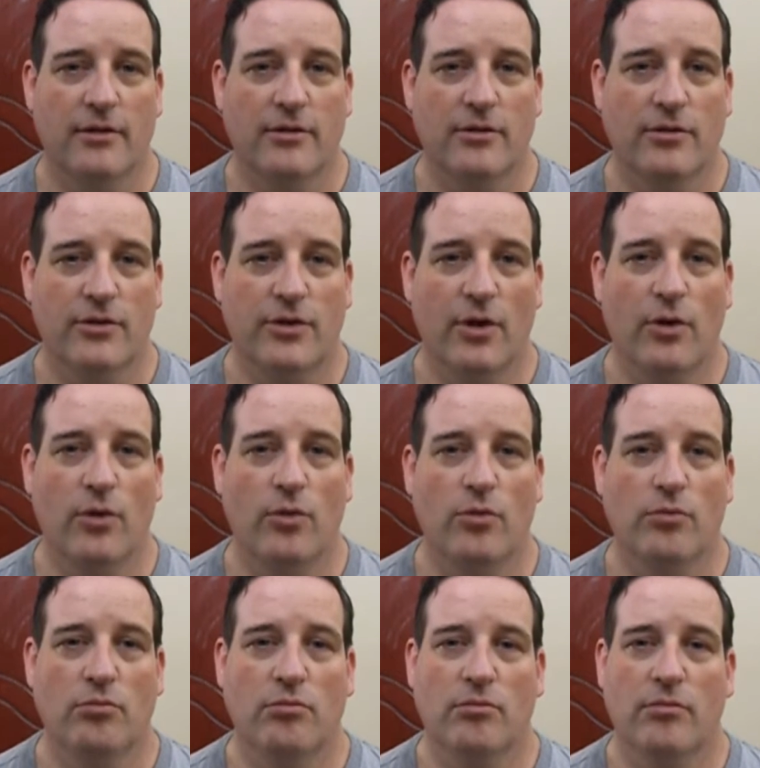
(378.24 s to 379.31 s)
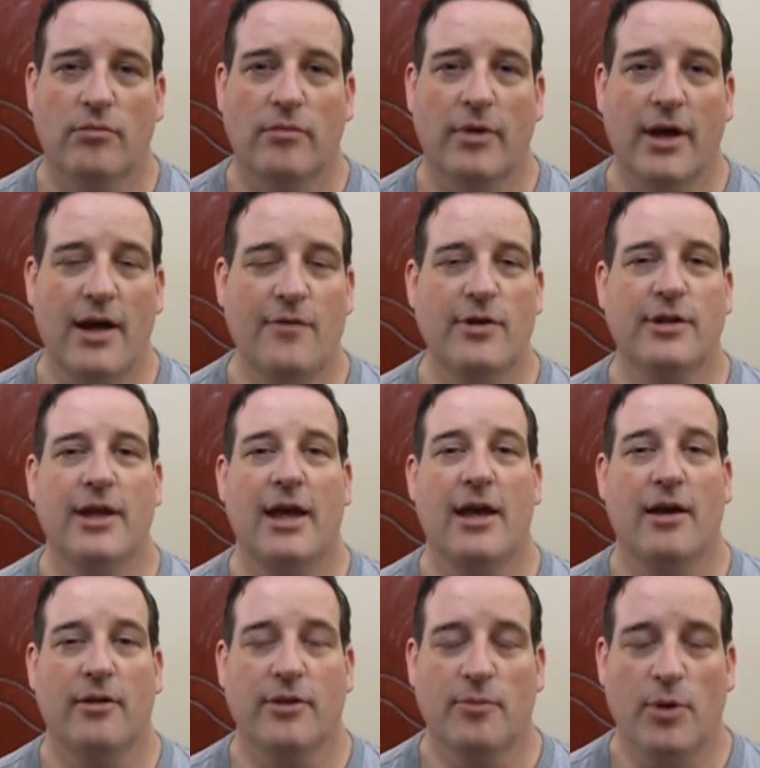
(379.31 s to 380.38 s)
So every day,
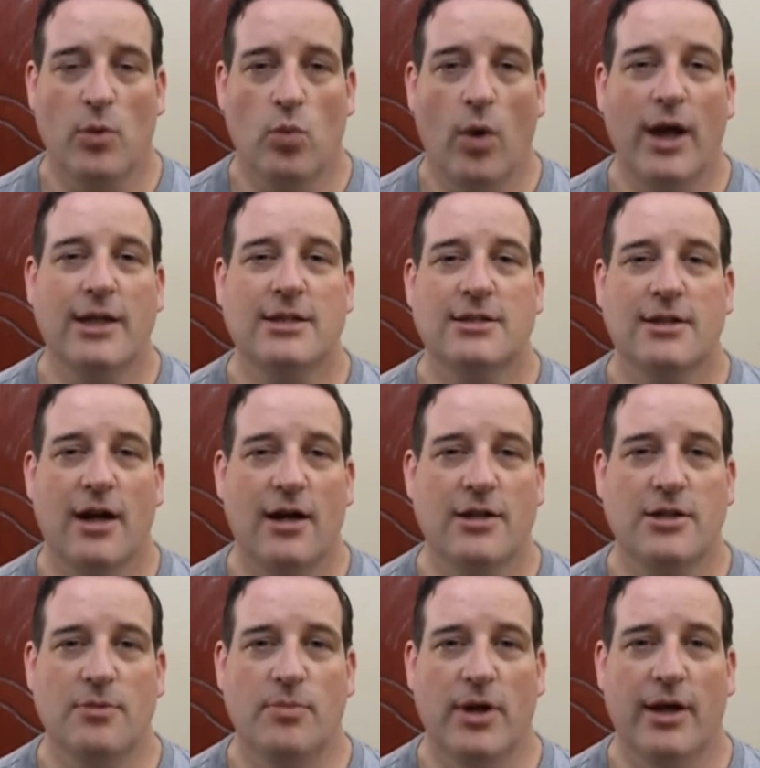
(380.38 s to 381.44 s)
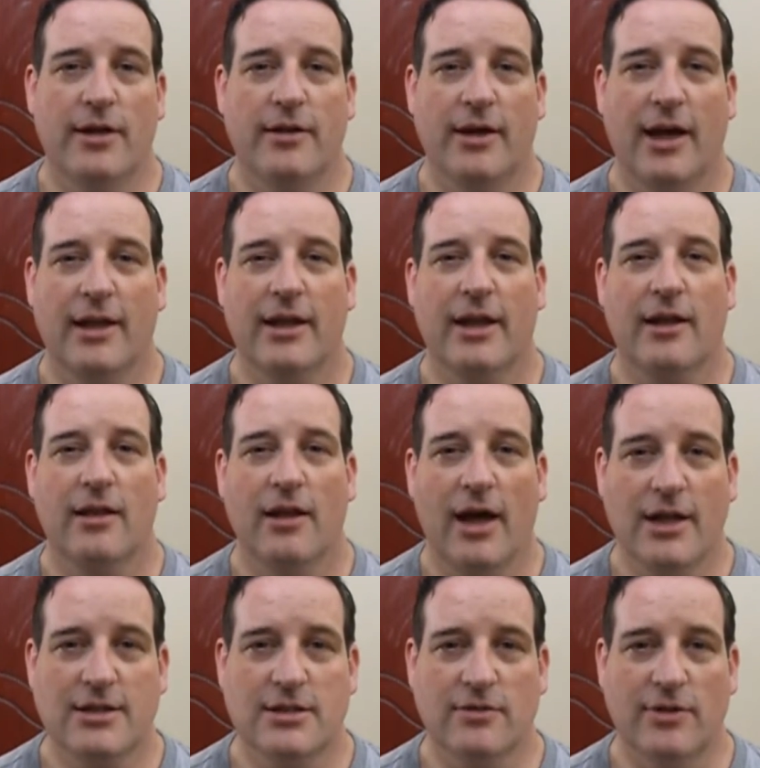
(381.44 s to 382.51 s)
and it'll be white starchy bread and like
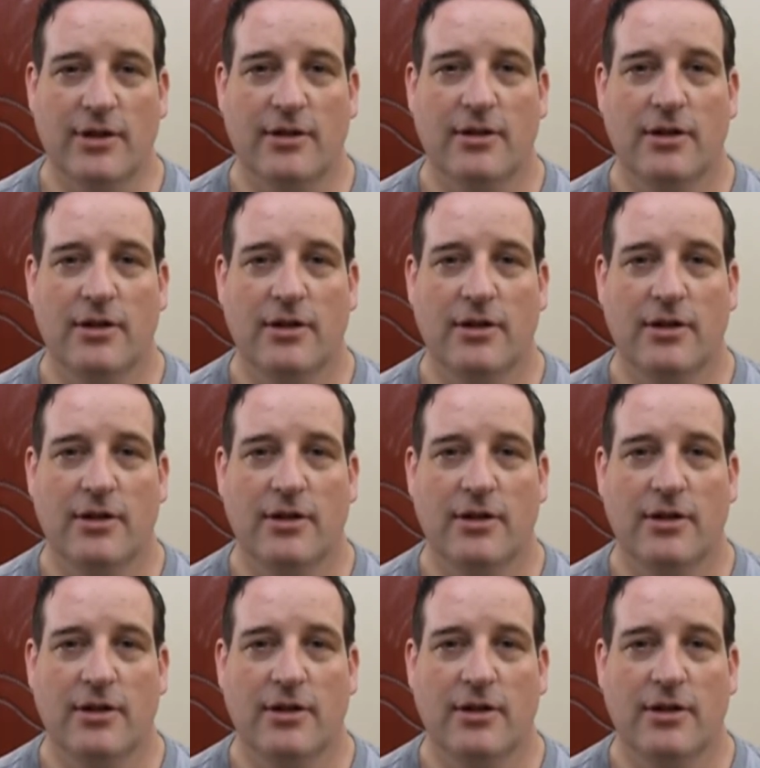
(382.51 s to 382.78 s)
lots of it,